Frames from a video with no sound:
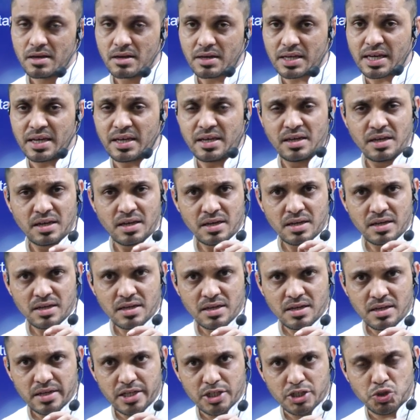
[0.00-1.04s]
Okay.
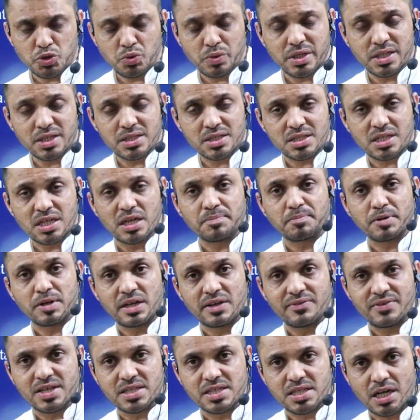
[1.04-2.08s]
Issuing stapled
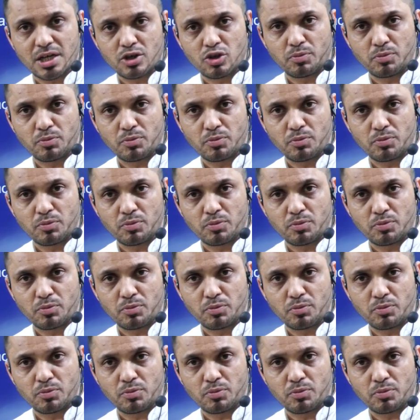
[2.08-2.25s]
visa